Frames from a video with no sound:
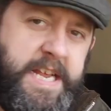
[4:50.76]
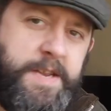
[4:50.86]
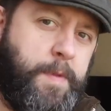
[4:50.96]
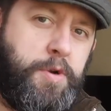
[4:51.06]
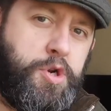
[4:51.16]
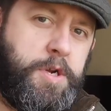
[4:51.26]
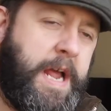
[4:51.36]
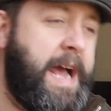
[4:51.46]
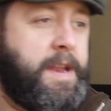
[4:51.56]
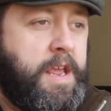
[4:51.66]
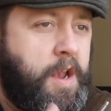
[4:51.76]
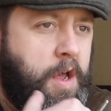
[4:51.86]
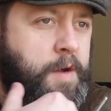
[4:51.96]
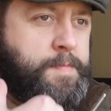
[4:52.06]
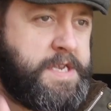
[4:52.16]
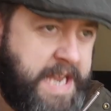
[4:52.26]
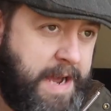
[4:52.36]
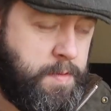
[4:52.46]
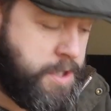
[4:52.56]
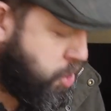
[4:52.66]
his motion and the alarm
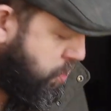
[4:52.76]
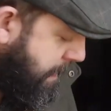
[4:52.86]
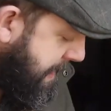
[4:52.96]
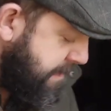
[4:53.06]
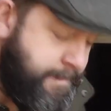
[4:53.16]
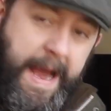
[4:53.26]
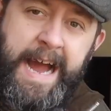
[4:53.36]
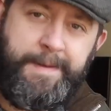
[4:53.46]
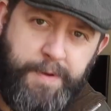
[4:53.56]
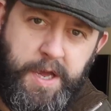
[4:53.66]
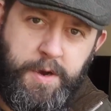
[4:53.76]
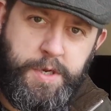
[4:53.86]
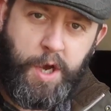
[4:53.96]
sounds or my app goes